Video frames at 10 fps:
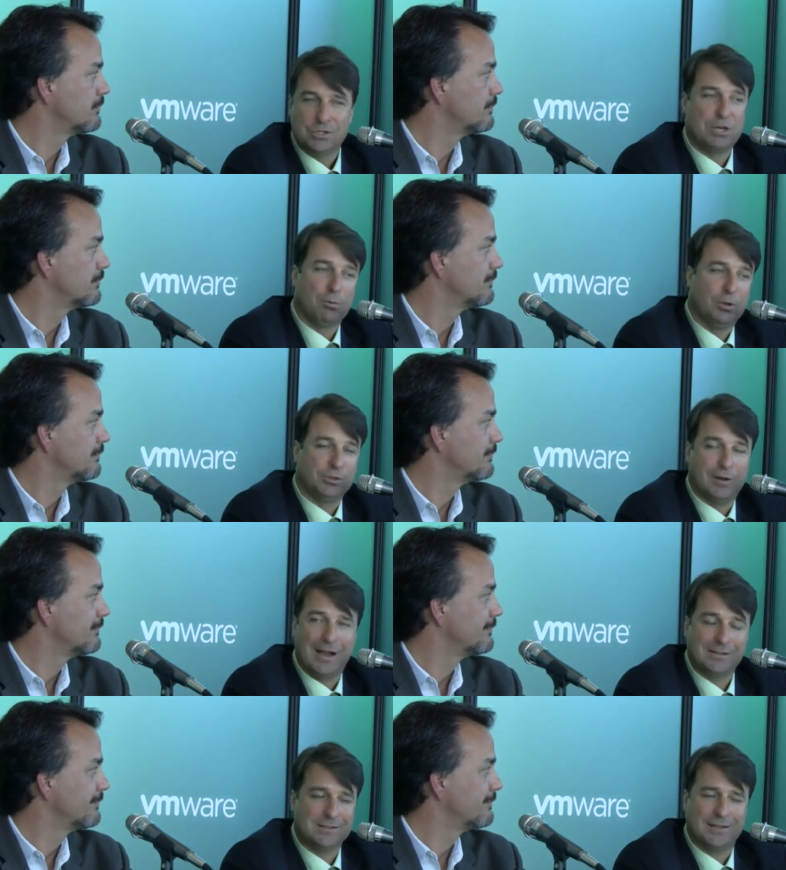Speaker 1: she rolled her
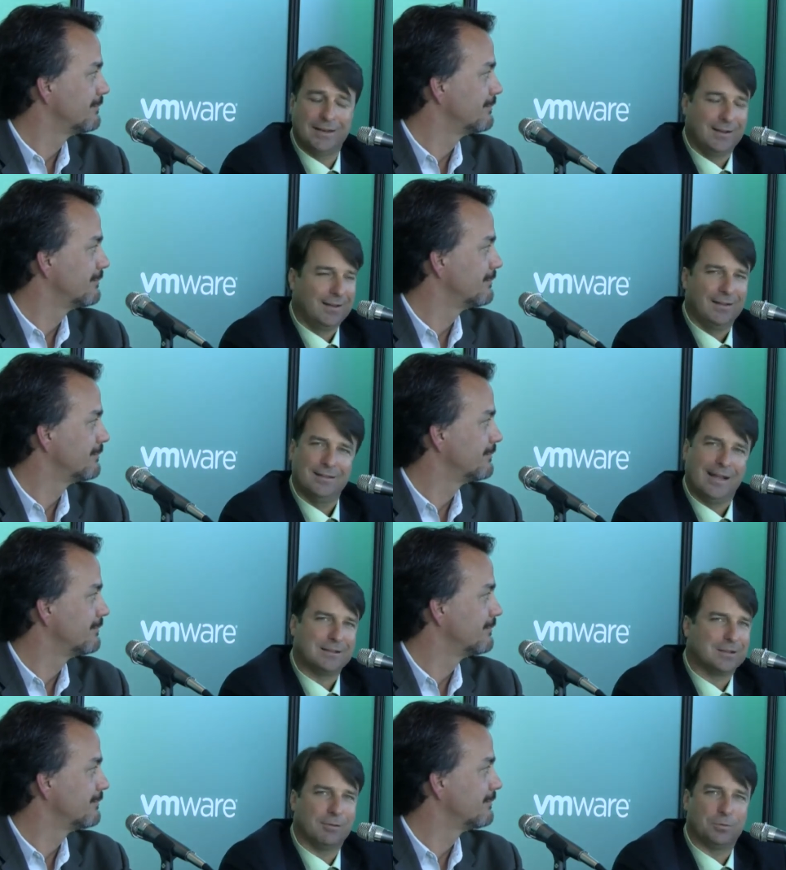eyes and said,
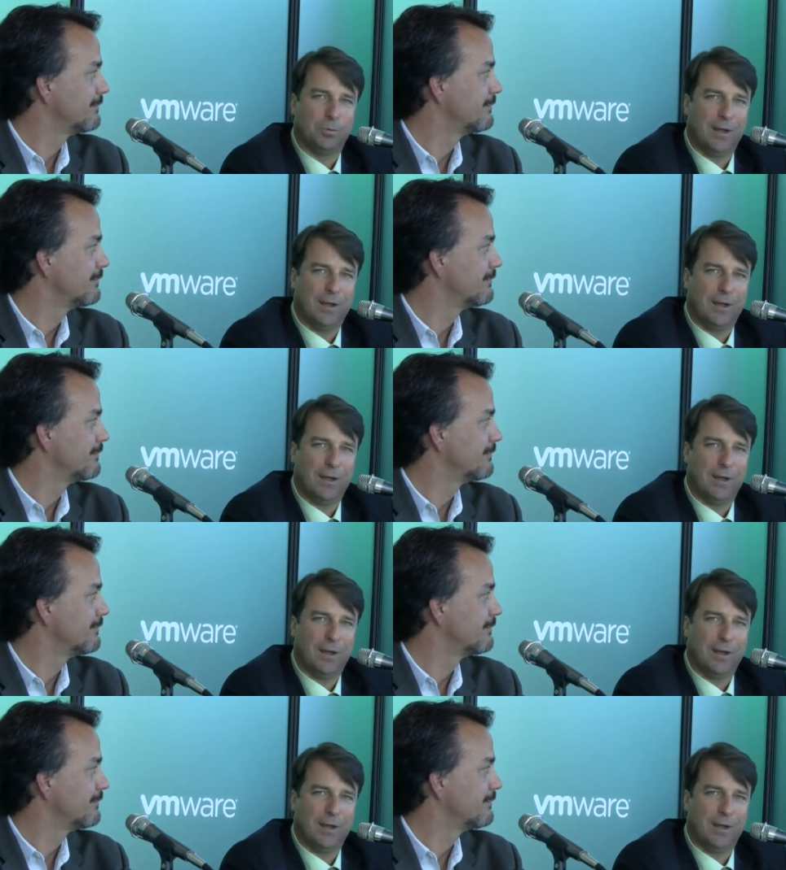that stuff's